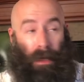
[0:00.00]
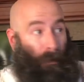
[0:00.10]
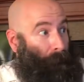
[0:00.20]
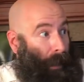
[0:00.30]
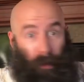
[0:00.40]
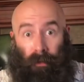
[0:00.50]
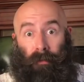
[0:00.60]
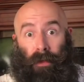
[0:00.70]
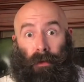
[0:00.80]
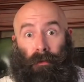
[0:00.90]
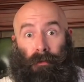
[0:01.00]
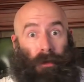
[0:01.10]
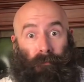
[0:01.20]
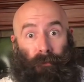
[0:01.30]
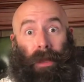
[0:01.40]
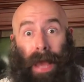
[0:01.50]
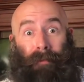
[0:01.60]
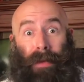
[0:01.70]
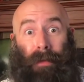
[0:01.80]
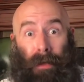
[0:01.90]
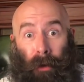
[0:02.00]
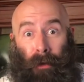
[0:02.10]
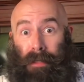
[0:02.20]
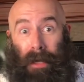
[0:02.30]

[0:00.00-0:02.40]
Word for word: and other of you really haven't even noticed.